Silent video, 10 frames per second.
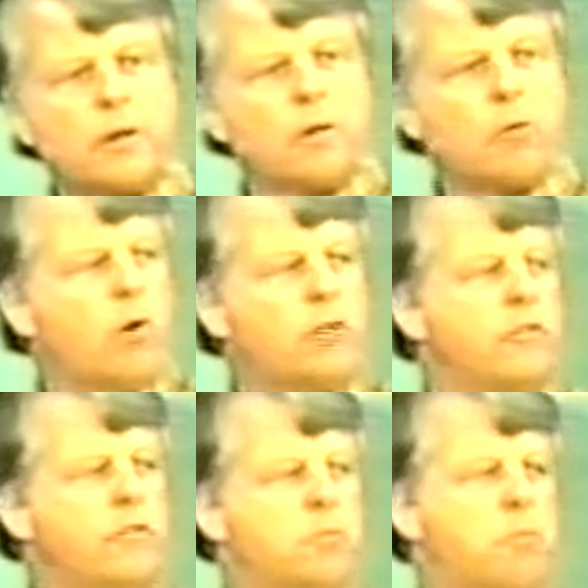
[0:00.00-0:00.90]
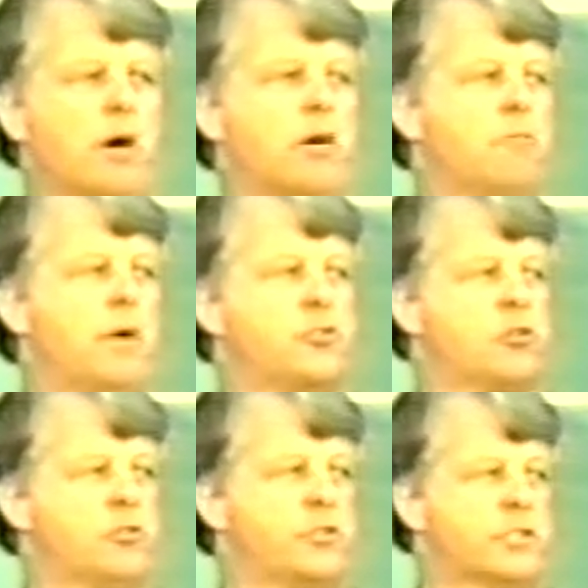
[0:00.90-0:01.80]
wasn't even part of my
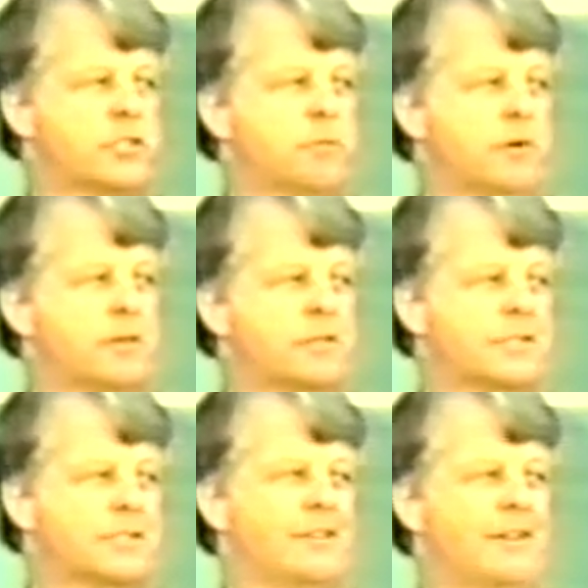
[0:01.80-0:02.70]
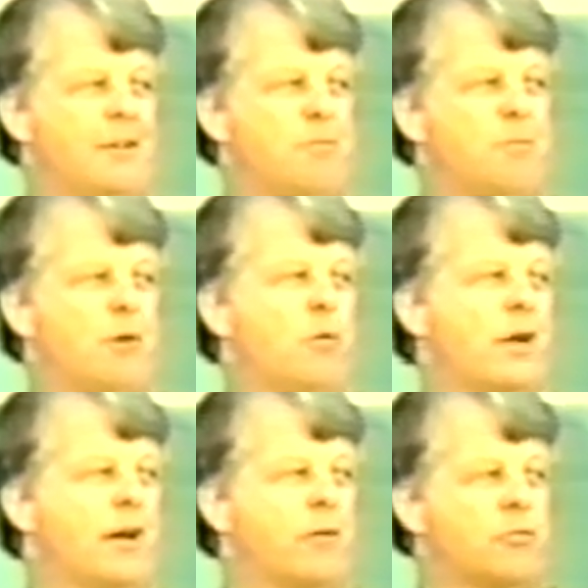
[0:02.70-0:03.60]
church's experience. But when
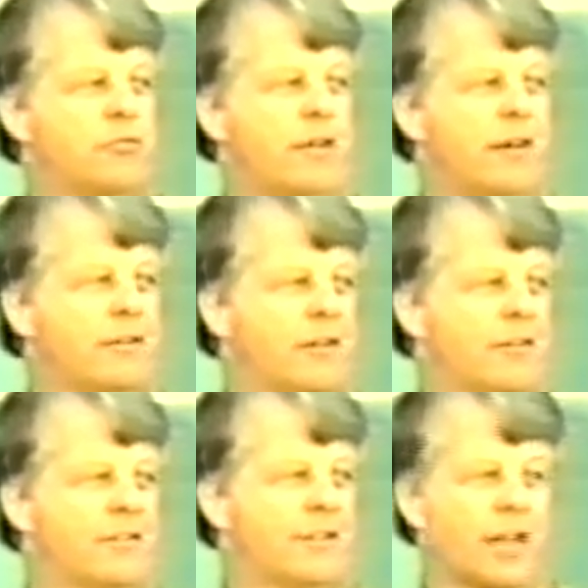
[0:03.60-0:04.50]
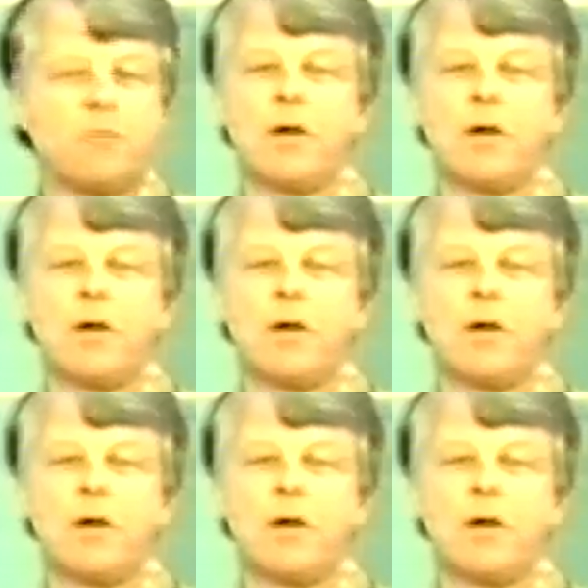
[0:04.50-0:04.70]
I was down here, again, my